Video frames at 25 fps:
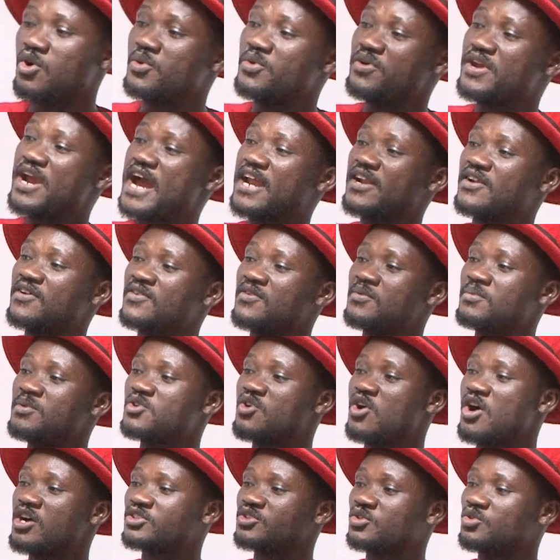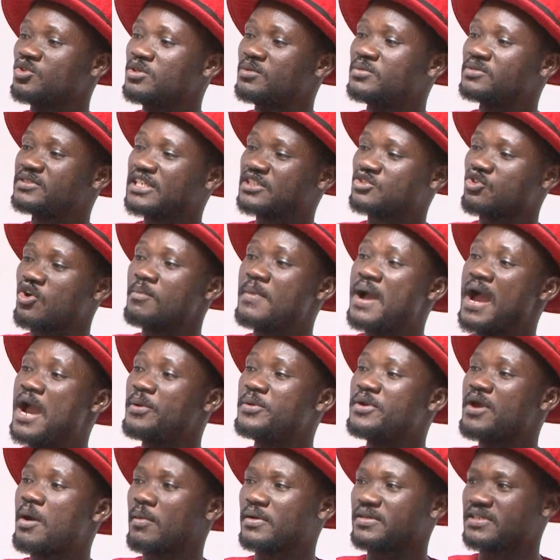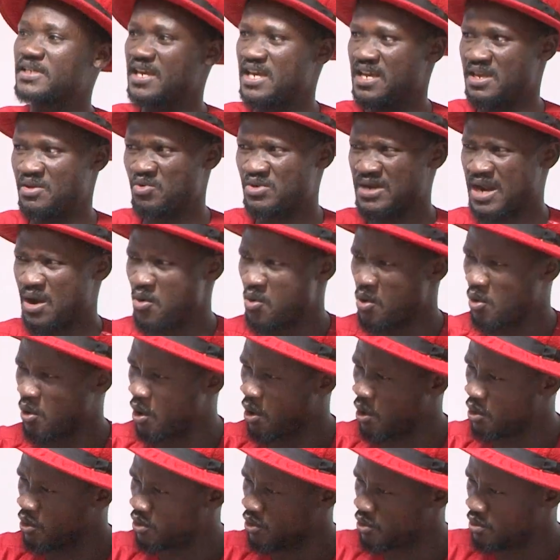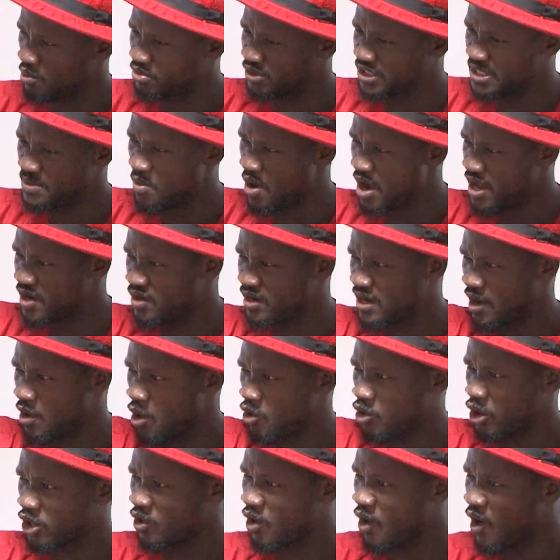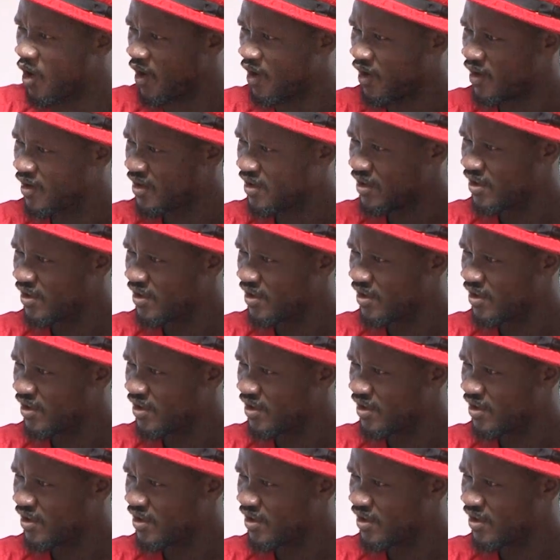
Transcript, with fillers: We are not because only says, oh, baby, I was a one hour the bueno now called home.